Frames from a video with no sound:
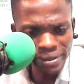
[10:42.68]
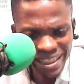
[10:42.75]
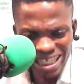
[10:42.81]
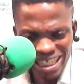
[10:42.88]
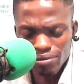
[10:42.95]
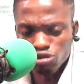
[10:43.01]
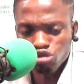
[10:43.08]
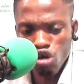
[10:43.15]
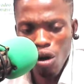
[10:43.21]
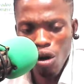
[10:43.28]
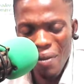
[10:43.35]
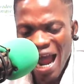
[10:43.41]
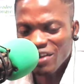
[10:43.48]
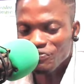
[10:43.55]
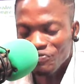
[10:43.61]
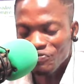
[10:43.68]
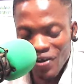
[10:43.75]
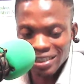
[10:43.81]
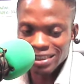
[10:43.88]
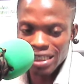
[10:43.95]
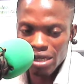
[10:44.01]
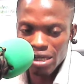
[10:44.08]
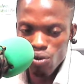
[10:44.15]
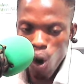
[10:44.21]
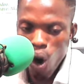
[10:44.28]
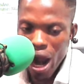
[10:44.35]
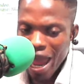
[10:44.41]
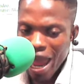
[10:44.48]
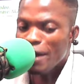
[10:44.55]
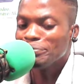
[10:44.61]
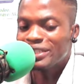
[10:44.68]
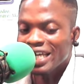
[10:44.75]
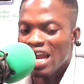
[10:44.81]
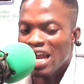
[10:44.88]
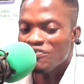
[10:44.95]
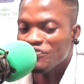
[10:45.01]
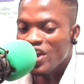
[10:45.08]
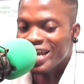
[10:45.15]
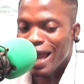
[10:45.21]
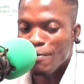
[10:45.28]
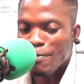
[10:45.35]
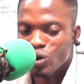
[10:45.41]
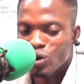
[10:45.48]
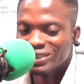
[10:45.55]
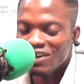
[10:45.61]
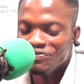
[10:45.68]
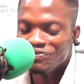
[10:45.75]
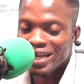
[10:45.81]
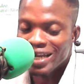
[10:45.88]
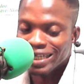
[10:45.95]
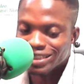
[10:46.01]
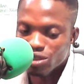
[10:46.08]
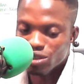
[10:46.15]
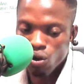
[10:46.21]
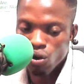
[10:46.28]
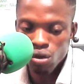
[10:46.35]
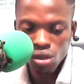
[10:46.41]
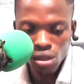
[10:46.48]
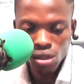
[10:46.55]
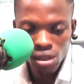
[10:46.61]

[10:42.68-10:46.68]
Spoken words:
team some advance wo MTN Africa Cup quarter finals no